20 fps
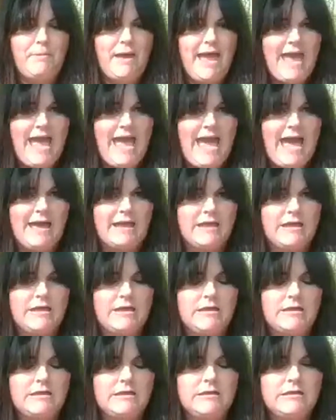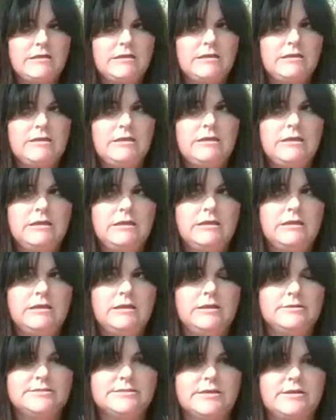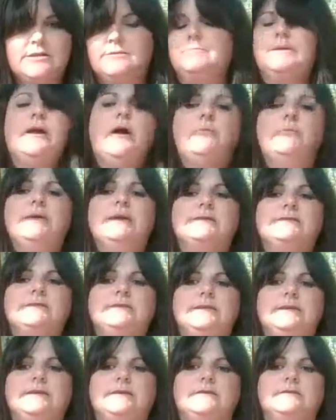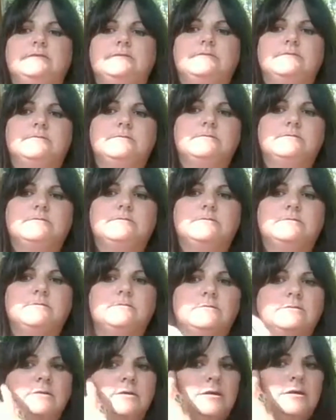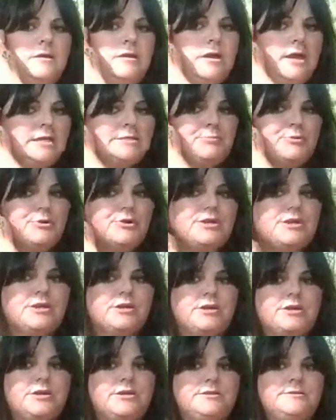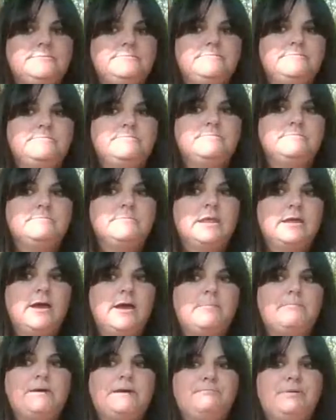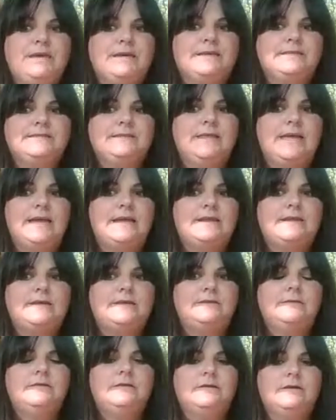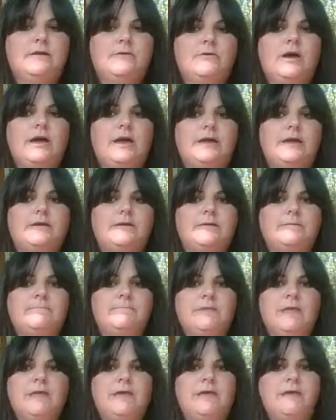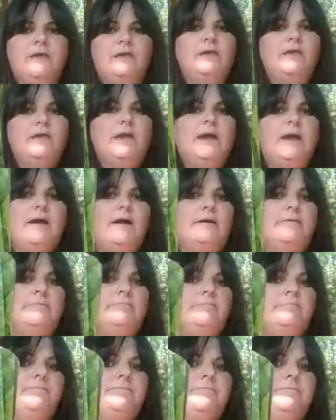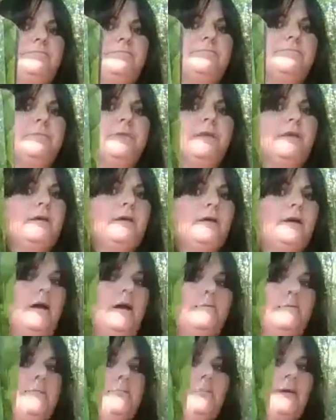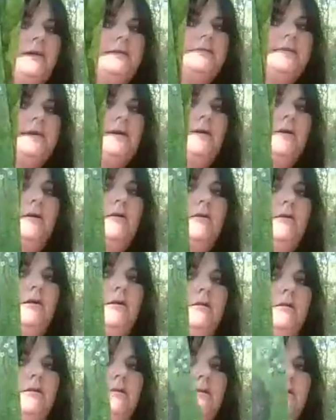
back, it's going to be all pixely. It's pretty good. A bit pixelated. Okay. Yeah, I'm the pixie girl.